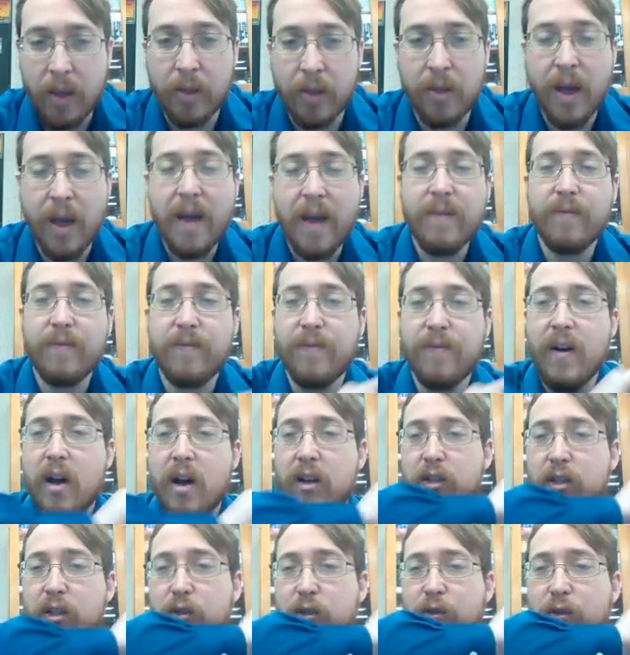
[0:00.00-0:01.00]
that
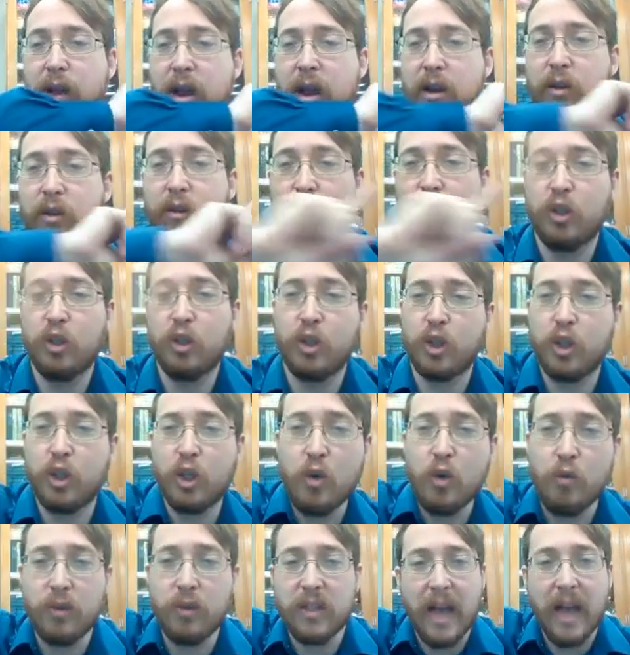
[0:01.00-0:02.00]
phosphate
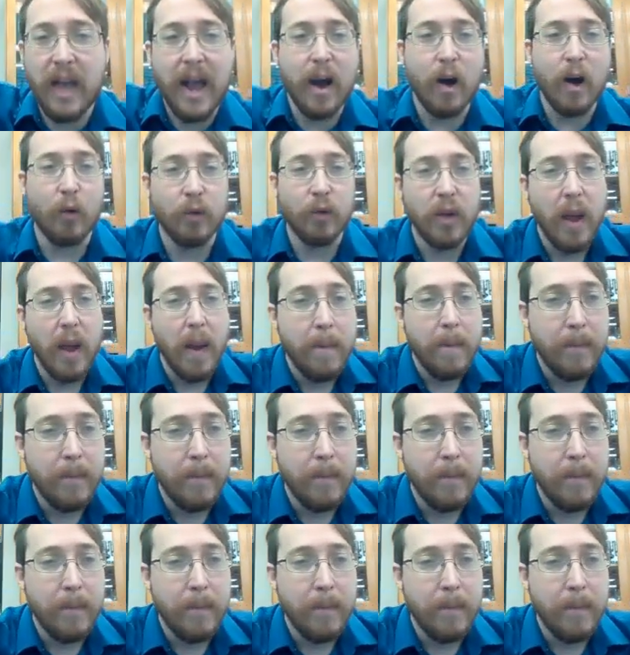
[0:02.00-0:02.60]
shoots out